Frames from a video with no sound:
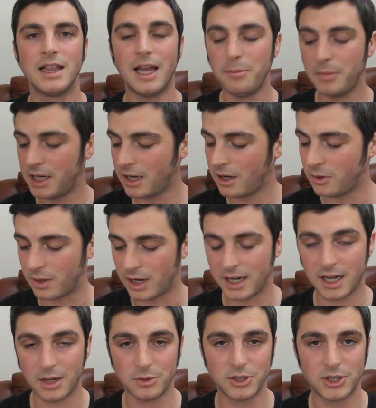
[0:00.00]
let me know,
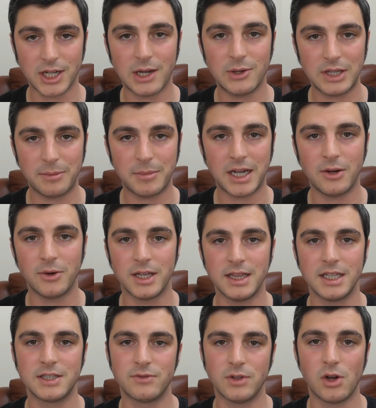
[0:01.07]
and I will shout them out
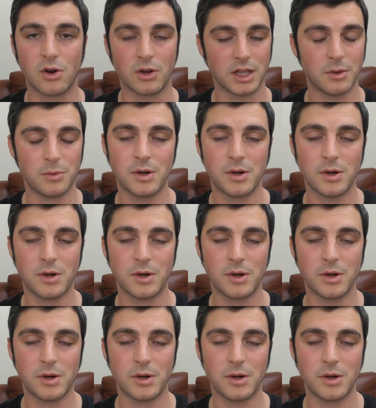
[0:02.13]
in this vlog.